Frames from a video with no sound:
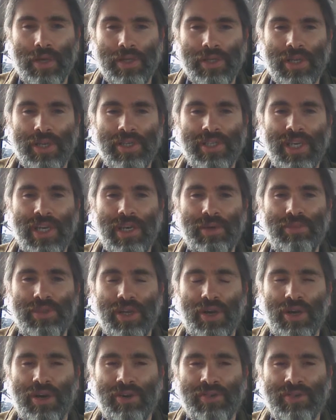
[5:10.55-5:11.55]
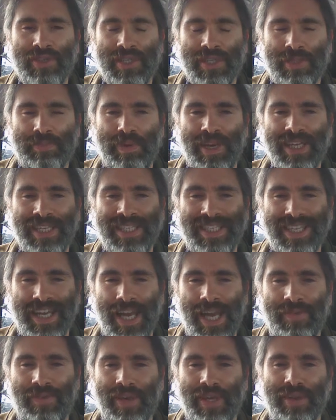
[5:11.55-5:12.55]
So in terms of space
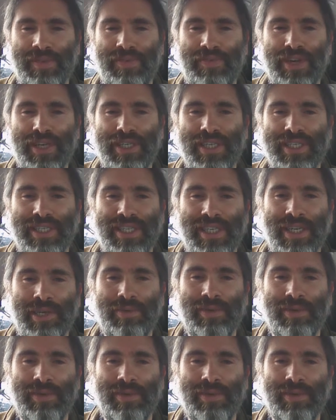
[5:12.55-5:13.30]
saving efficiency,